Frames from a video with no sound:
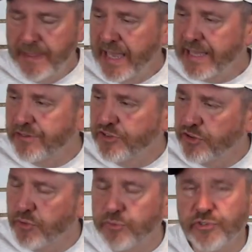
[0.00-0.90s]
I
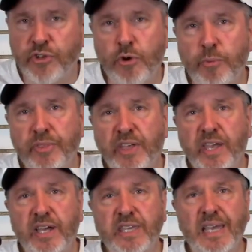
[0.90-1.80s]
chose to go with
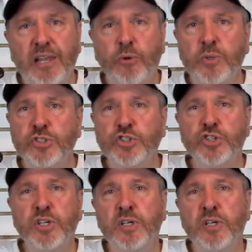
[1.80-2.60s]
like a yellowish,